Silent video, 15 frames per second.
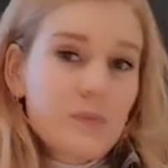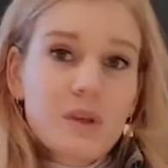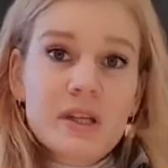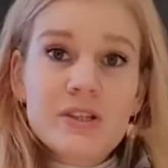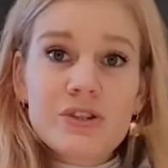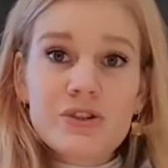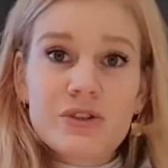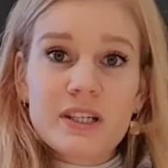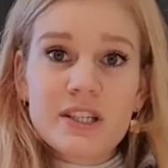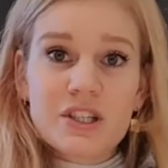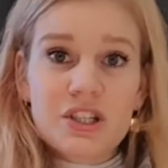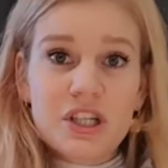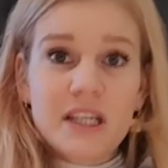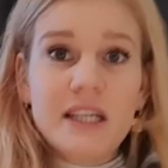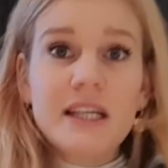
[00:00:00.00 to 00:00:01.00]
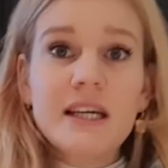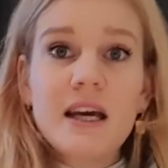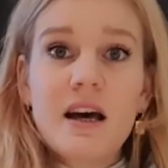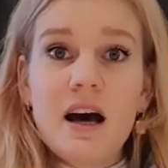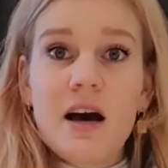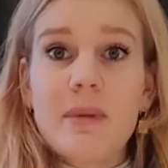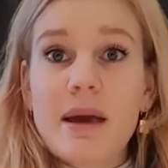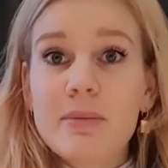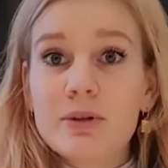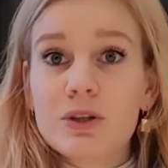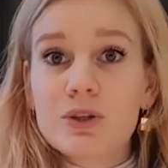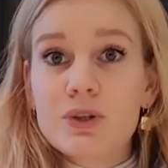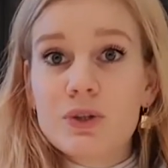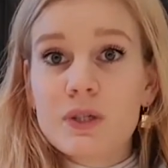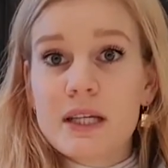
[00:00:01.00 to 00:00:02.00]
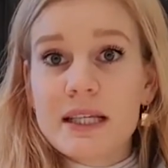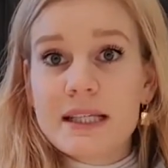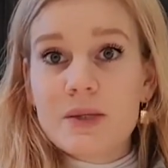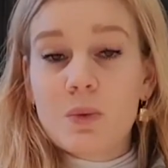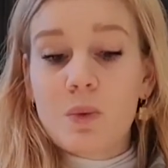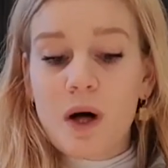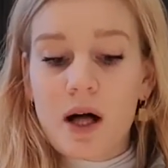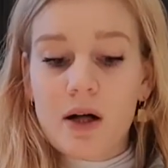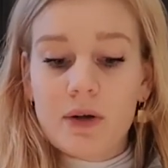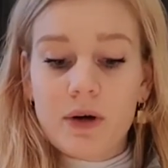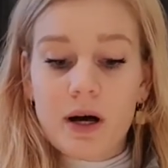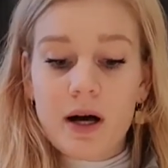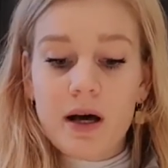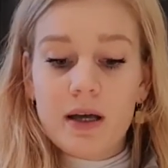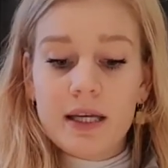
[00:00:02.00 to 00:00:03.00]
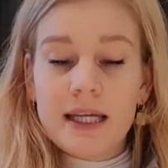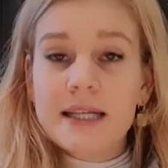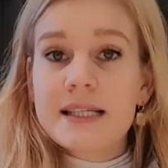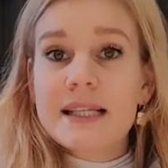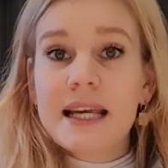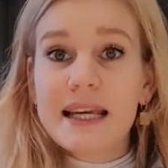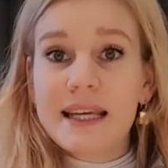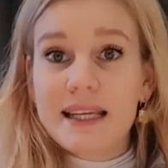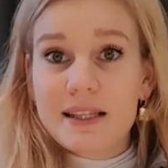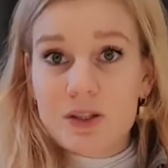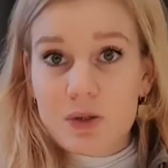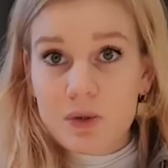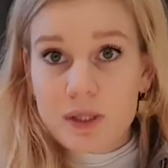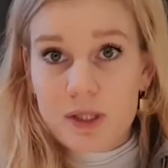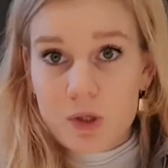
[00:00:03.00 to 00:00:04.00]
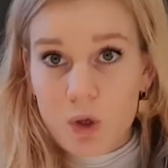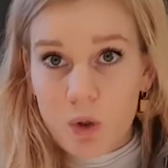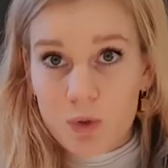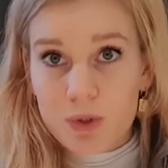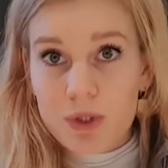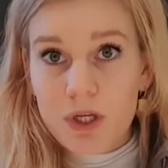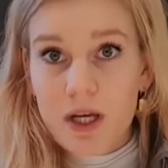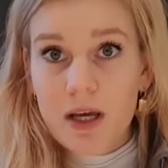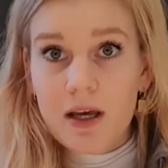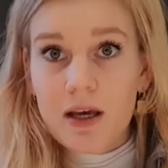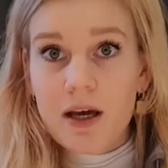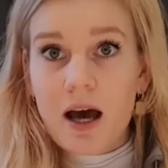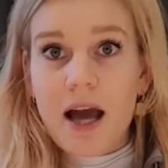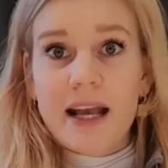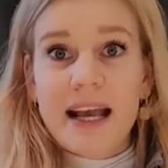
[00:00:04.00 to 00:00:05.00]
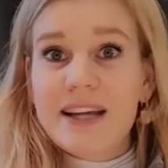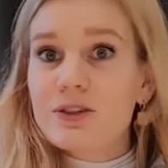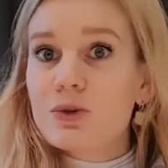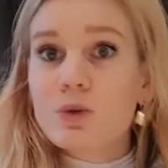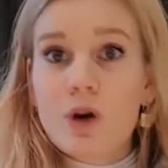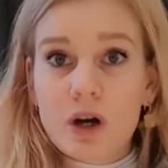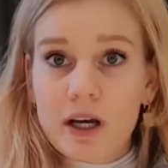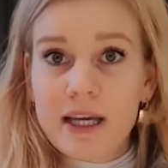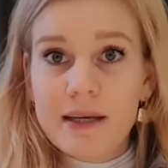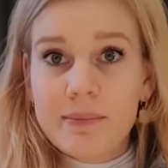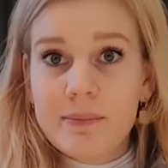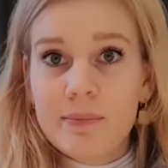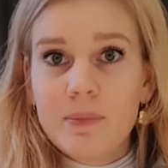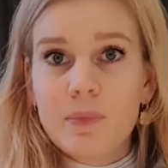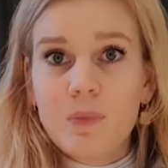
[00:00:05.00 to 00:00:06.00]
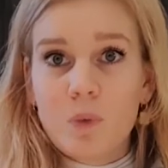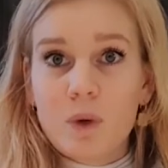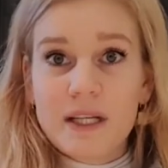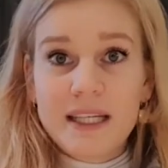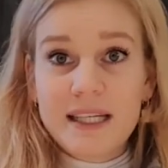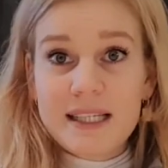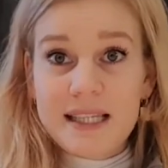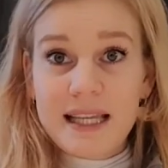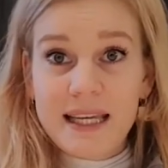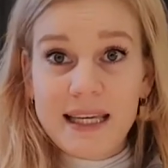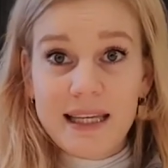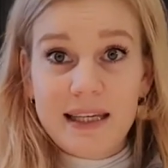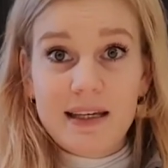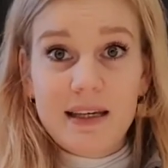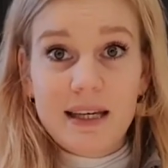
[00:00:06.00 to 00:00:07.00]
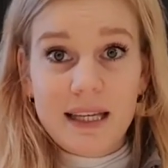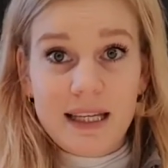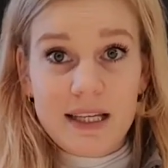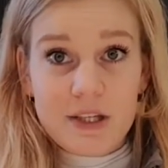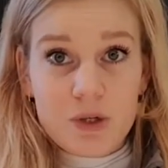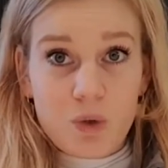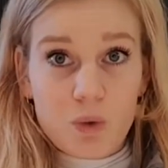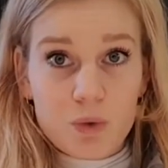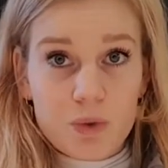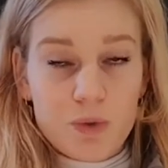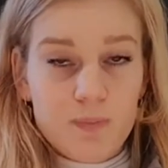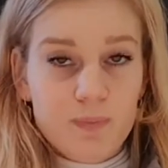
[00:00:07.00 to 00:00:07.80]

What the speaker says: strategy, I'm able to do this while he is laying into his cot. I can't rock him when he is laying in his cot.